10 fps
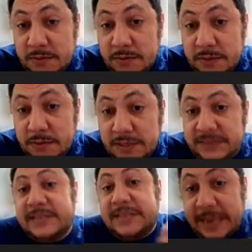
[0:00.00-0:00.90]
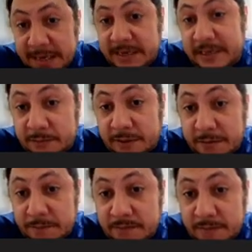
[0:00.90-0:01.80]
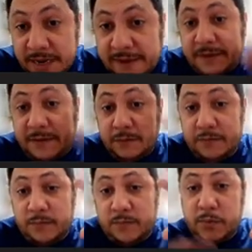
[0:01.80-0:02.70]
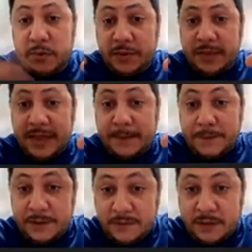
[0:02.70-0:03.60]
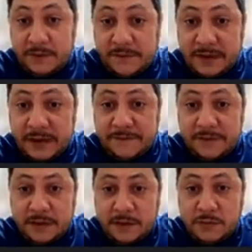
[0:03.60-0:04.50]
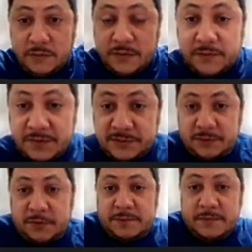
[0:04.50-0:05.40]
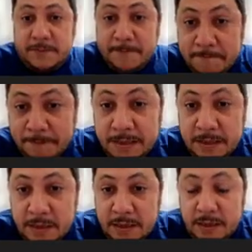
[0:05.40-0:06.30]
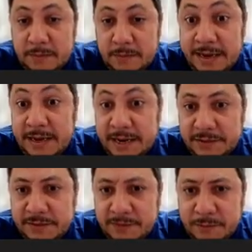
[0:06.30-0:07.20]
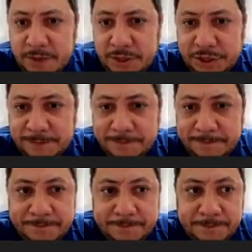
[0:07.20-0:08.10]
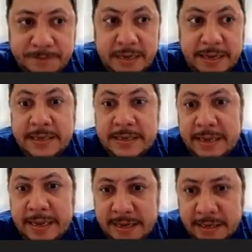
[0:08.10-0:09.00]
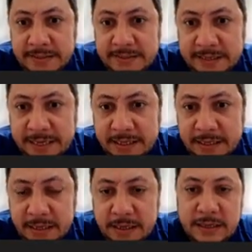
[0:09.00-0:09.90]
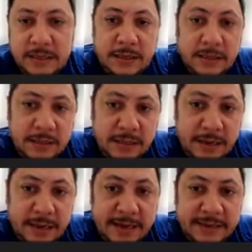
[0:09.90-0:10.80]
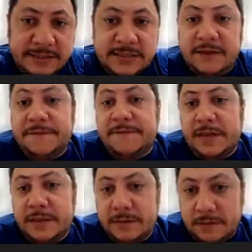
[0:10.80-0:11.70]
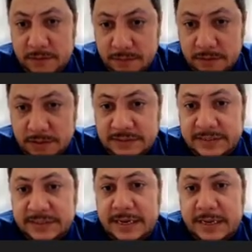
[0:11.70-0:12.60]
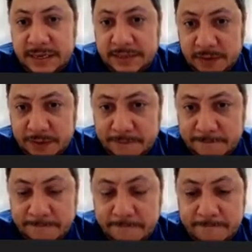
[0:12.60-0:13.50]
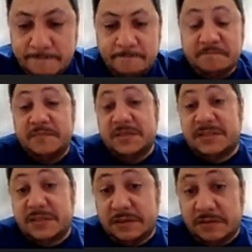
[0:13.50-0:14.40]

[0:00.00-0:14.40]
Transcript: this is LNE as well. After you blowing up, after you transform by Nash transformation an LNE set, it asks if this is LNE as well. This is